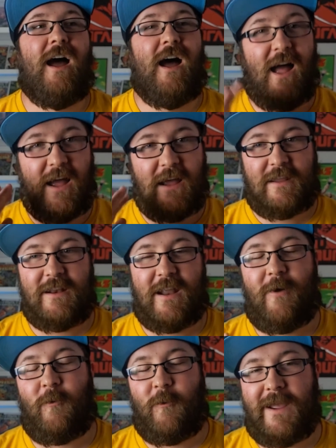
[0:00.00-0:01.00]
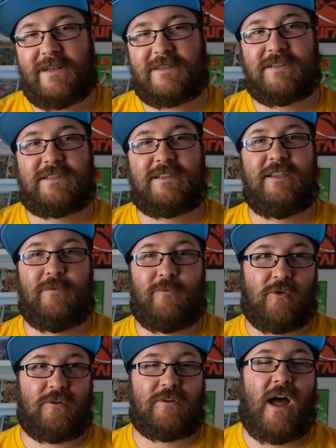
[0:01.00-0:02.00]
I cannot wait to see the
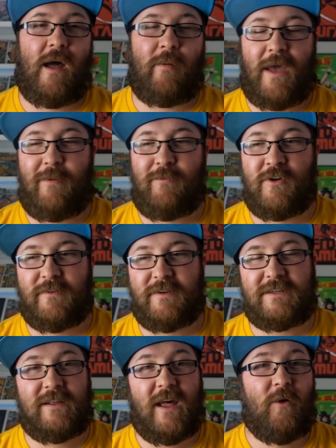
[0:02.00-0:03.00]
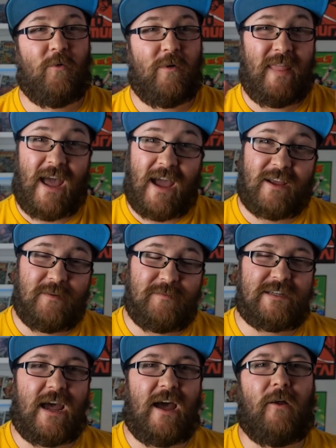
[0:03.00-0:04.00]
Mortal Kombat movie when that
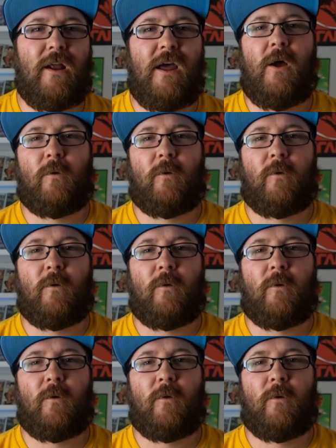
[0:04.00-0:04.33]
comes out.